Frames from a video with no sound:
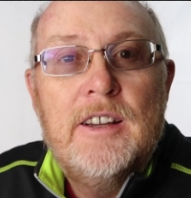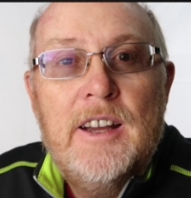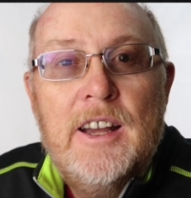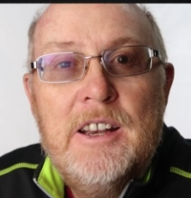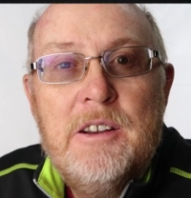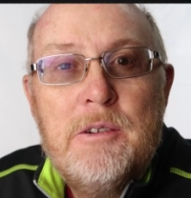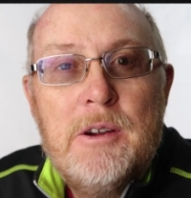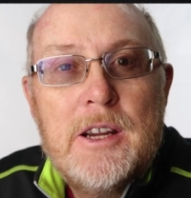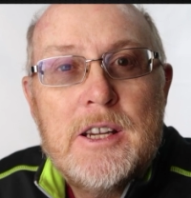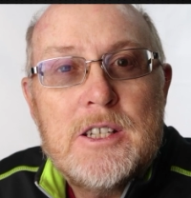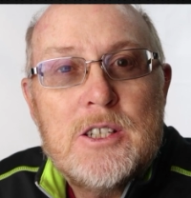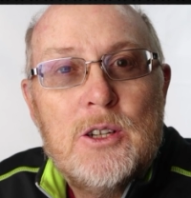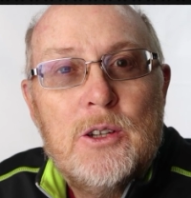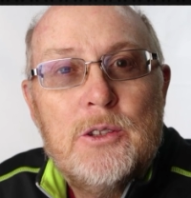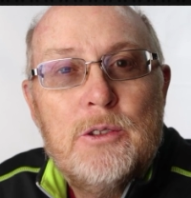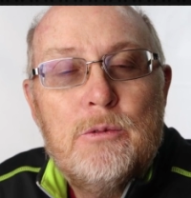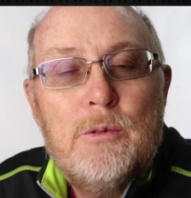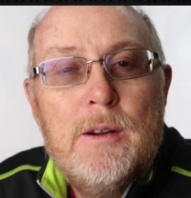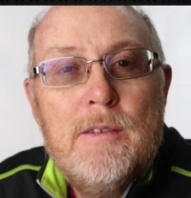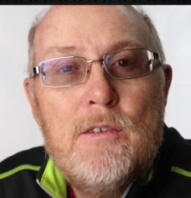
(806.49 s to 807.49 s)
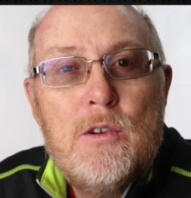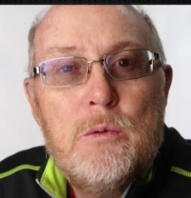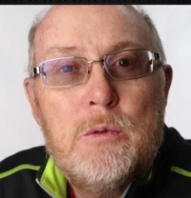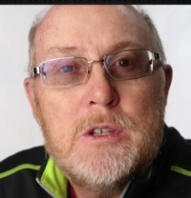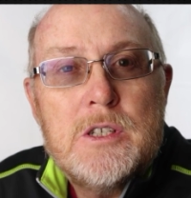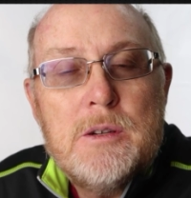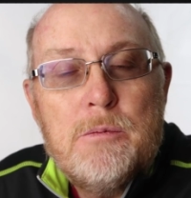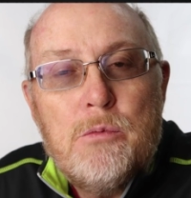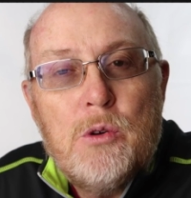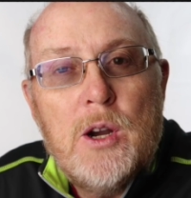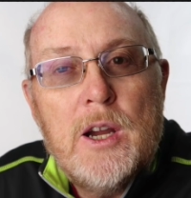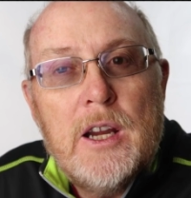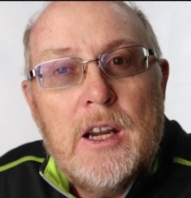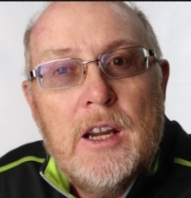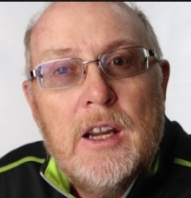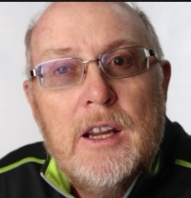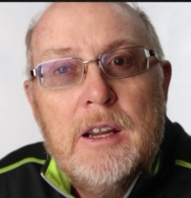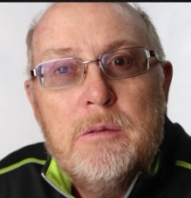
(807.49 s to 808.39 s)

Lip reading: Anyway, so the river was a brick.